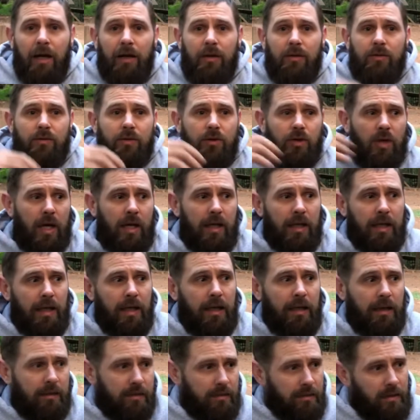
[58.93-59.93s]
Try to get
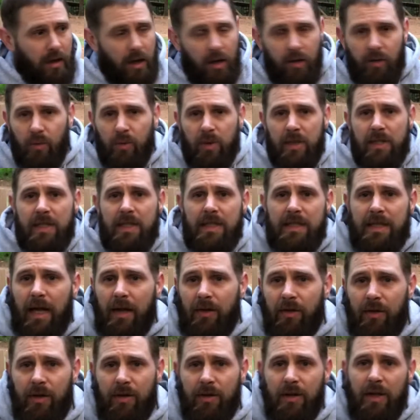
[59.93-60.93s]
other whiskeys out
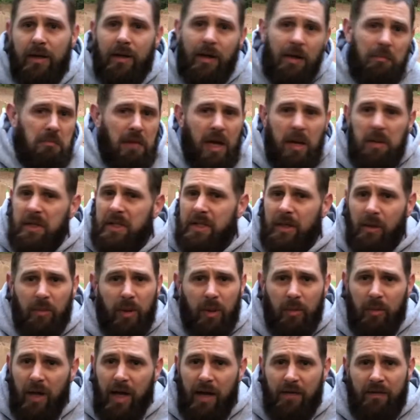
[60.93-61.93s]
there that maybe some
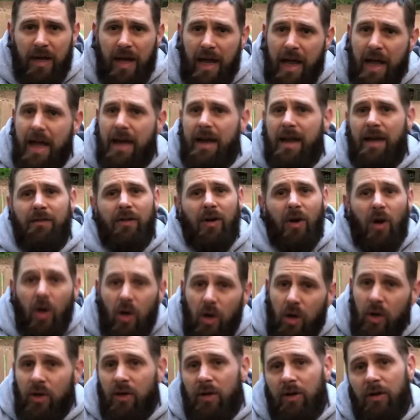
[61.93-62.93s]
people haven't had, haven't
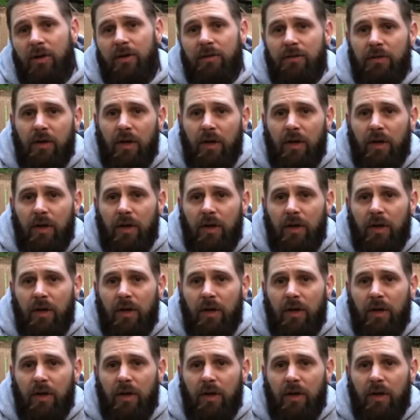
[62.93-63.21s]
heard of,